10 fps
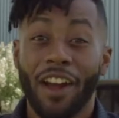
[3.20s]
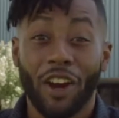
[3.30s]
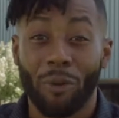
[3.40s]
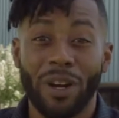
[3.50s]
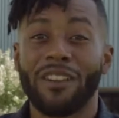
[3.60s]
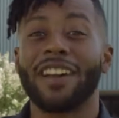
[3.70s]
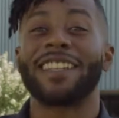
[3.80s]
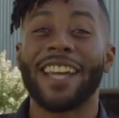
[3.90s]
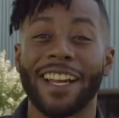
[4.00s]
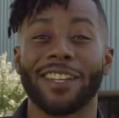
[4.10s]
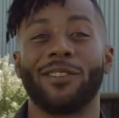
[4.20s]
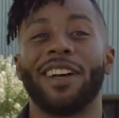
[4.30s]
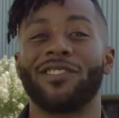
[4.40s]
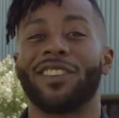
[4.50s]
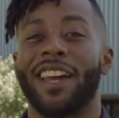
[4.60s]
Career and Technical
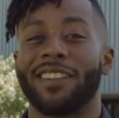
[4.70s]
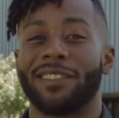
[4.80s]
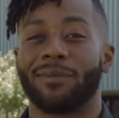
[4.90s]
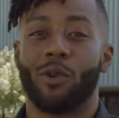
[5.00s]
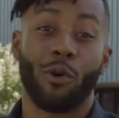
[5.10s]
Education,